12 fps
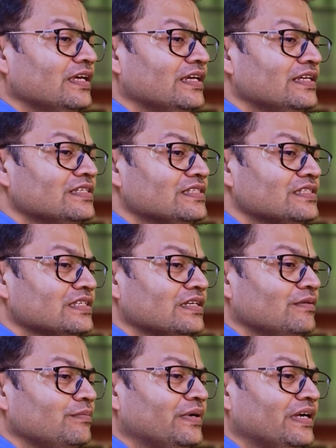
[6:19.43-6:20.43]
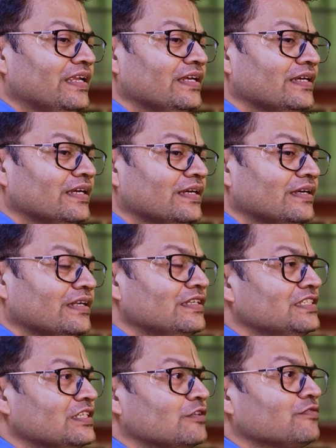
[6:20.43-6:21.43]
is building a
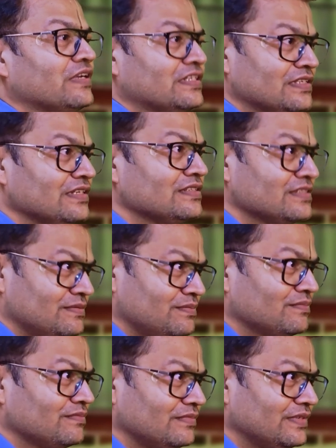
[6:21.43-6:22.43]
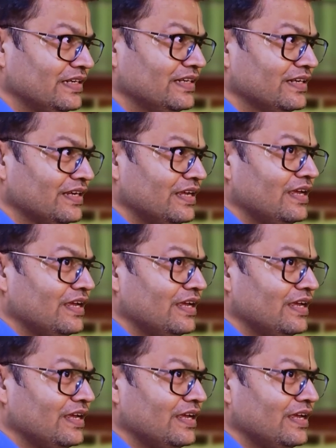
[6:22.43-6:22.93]
culture of excellence, right?